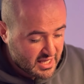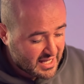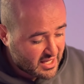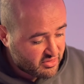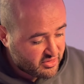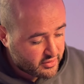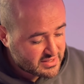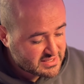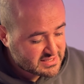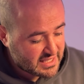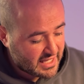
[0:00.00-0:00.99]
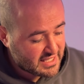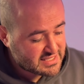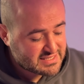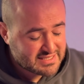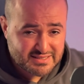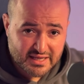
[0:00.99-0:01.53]
And there is a
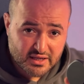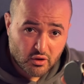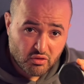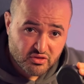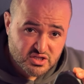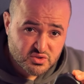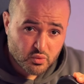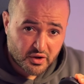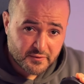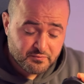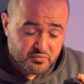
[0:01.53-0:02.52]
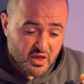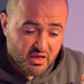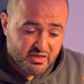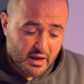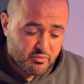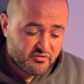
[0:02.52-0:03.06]
setting on this one
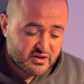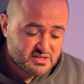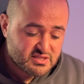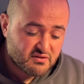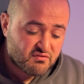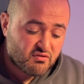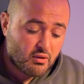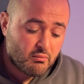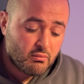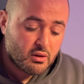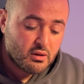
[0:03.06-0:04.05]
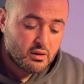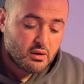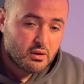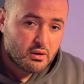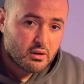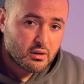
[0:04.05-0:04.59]
that prevents it from
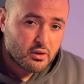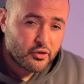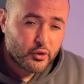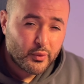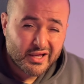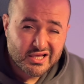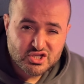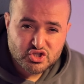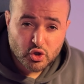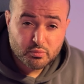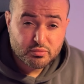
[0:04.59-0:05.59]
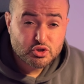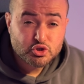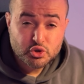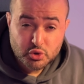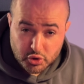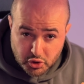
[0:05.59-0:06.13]
doing its job
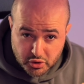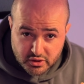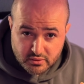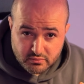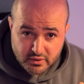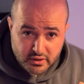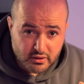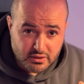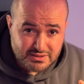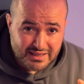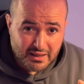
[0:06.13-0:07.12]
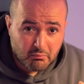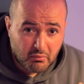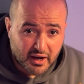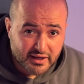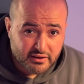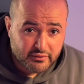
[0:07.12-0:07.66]
too good, because it might